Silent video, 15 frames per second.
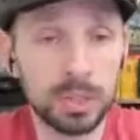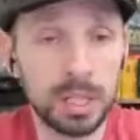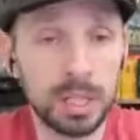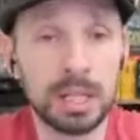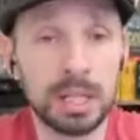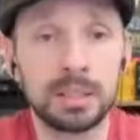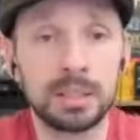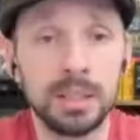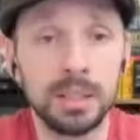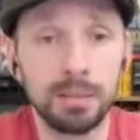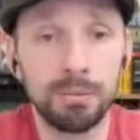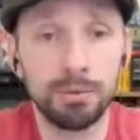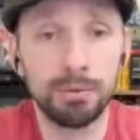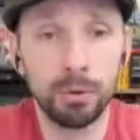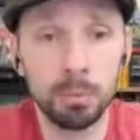to like
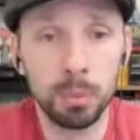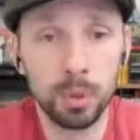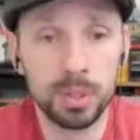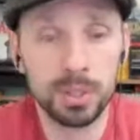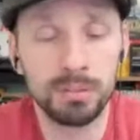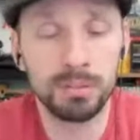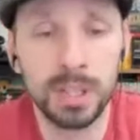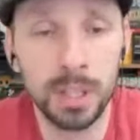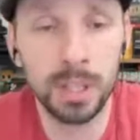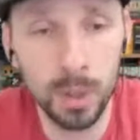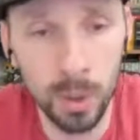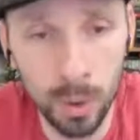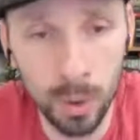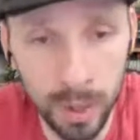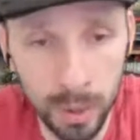seeing full motion
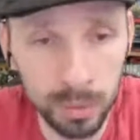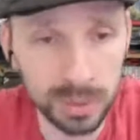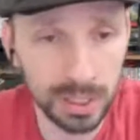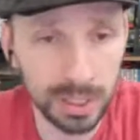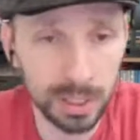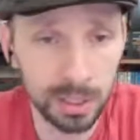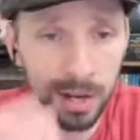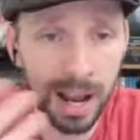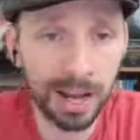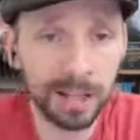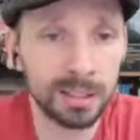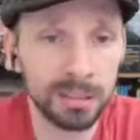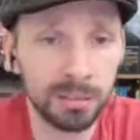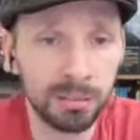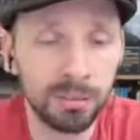video that was
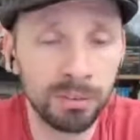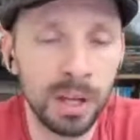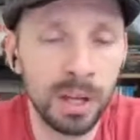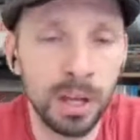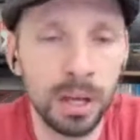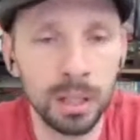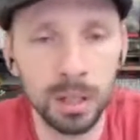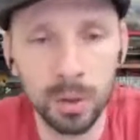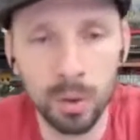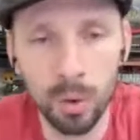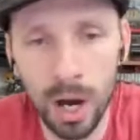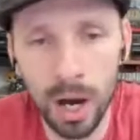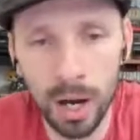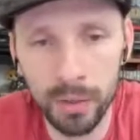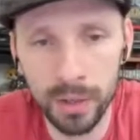interactive,
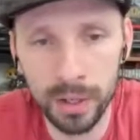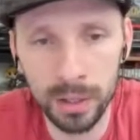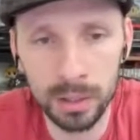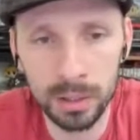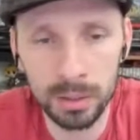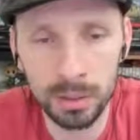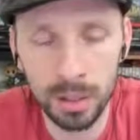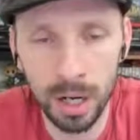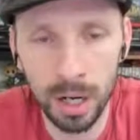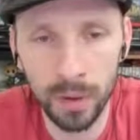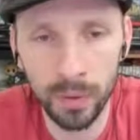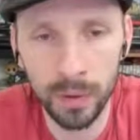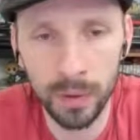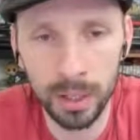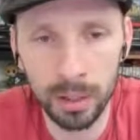on
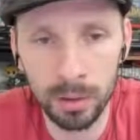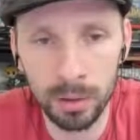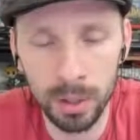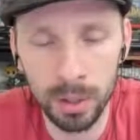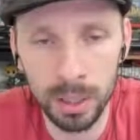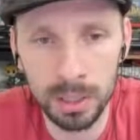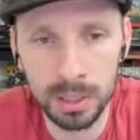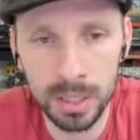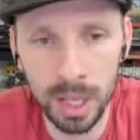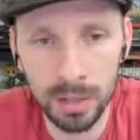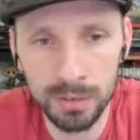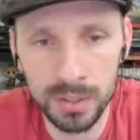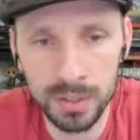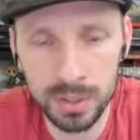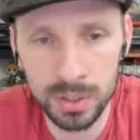their
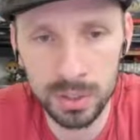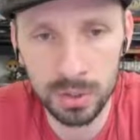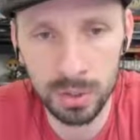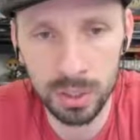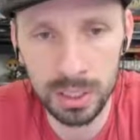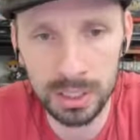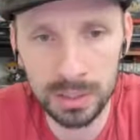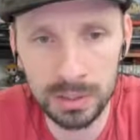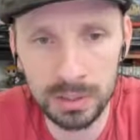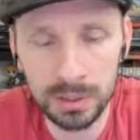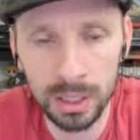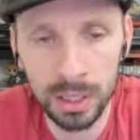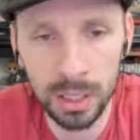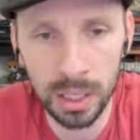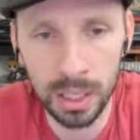television
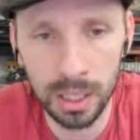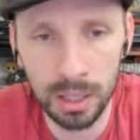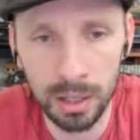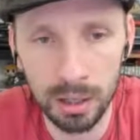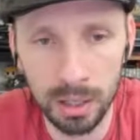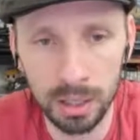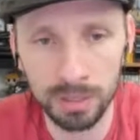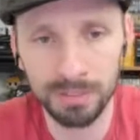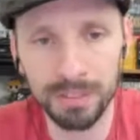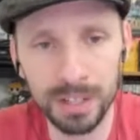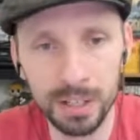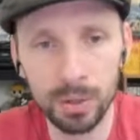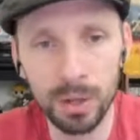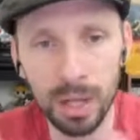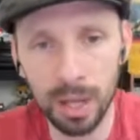screens in a
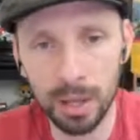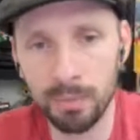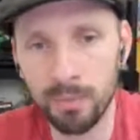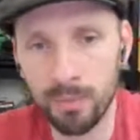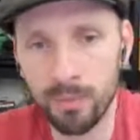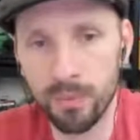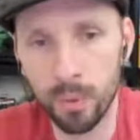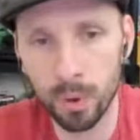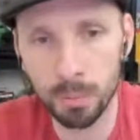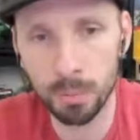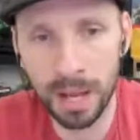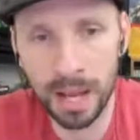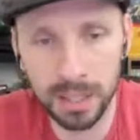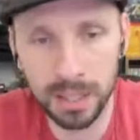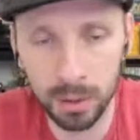video game
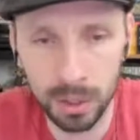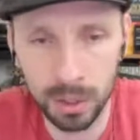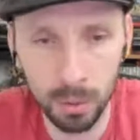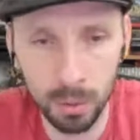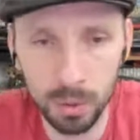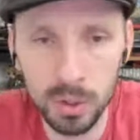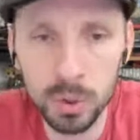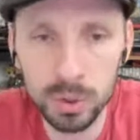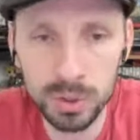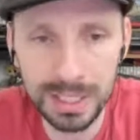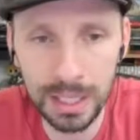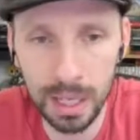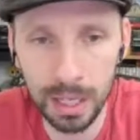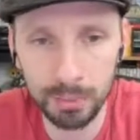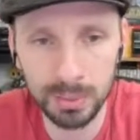format. They weren't used to
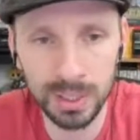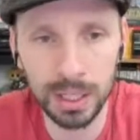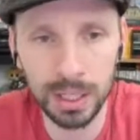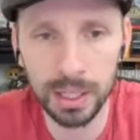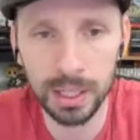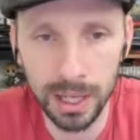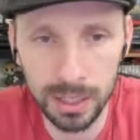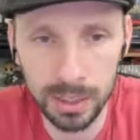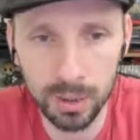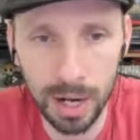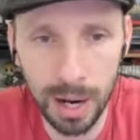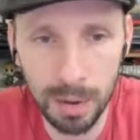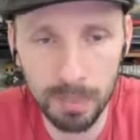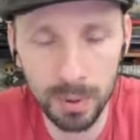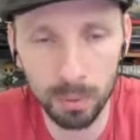games like Night
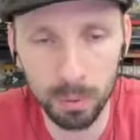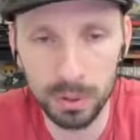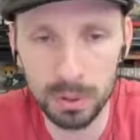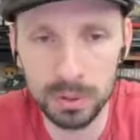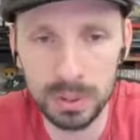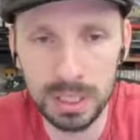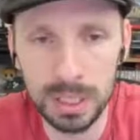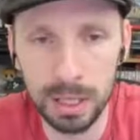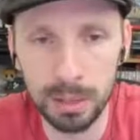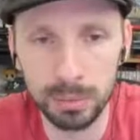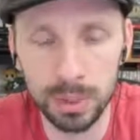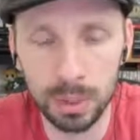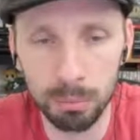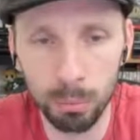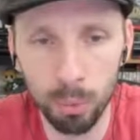Trap. They weren't used to
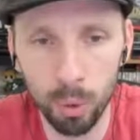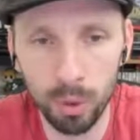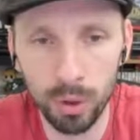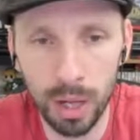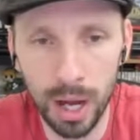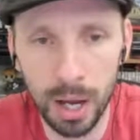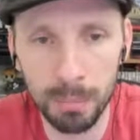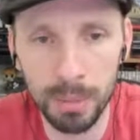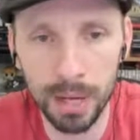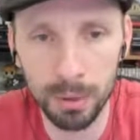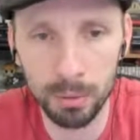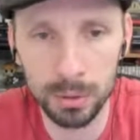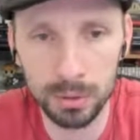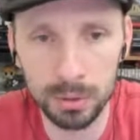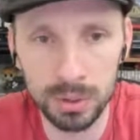games like Mortal Kombat
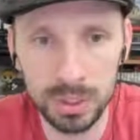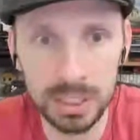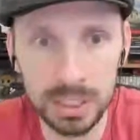where you see